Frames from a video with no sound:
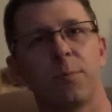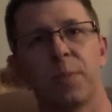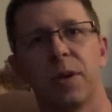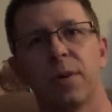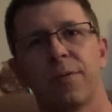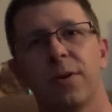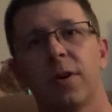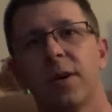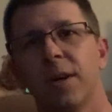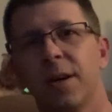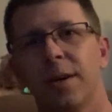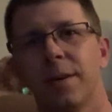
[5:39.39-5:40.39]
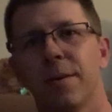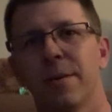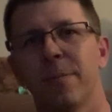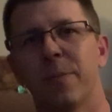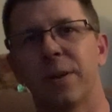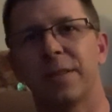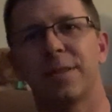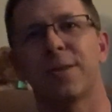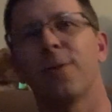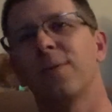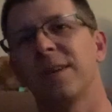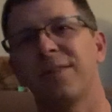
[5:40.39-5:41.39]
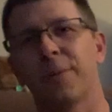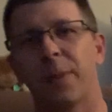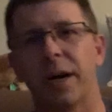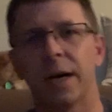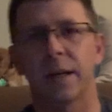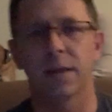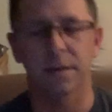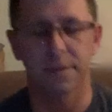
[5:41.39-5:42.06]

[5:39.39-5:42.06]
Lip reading: Beautiful. But don't leave it behind.